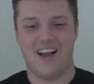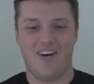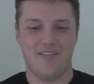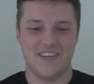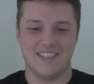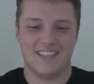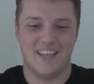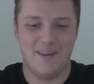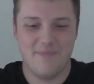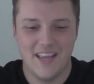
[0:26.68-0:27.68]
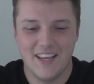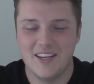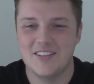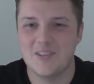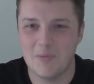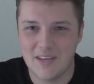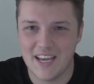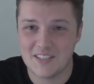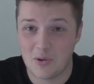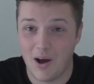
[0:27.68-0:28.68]
Obviously, some
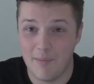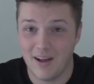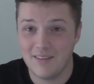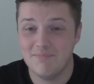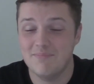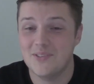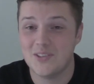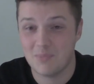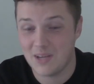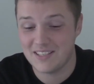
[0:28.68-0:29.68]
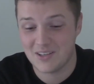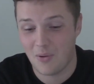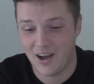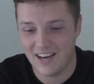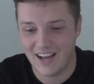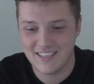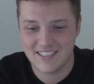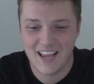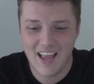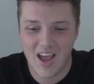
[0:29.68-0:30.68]
kits are quite bad, some kits are quite nice,
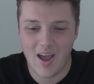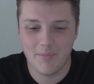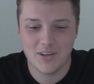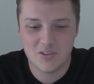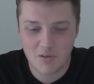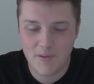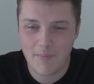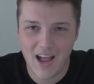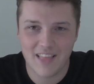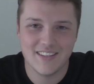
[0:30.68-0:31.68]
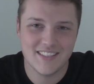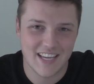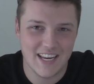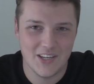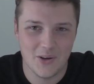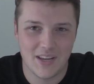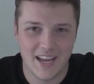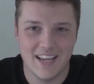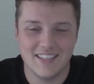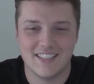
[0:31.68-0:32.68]
but there's nothing better than seeing new
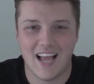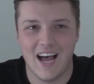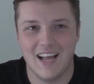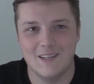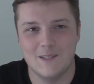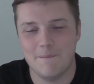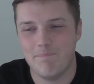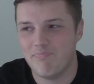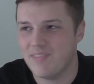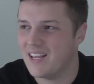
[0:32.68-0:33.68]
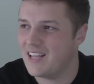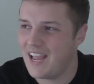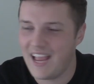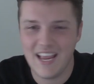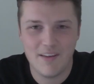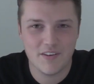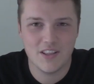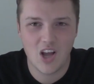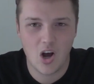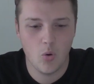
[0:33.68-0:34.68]
kits. And
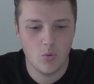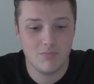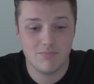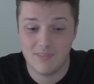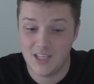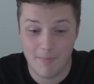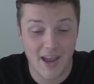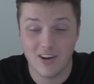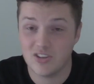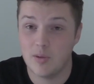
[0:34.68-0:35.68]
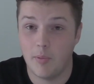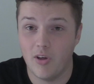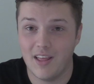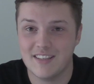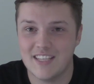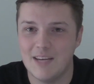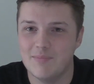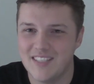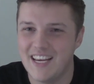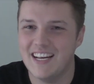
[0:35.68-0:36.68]
even though you may not support that team,
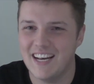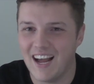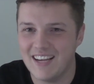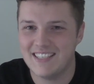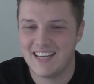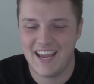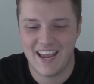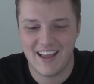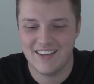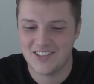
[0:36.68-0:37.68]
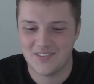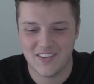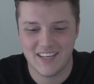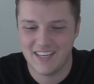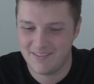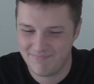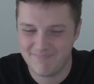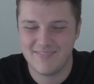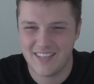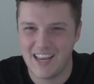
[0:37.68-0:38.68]
seeing a nice kit and just thinking,
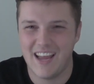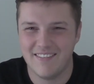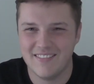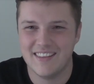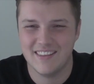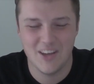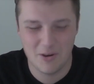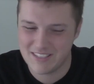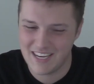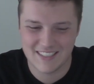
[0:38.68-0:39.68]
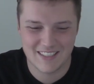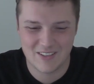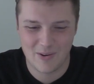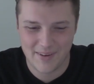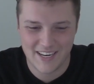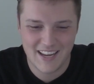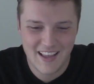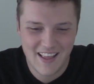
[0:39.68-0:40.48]
yeah, new season's coming,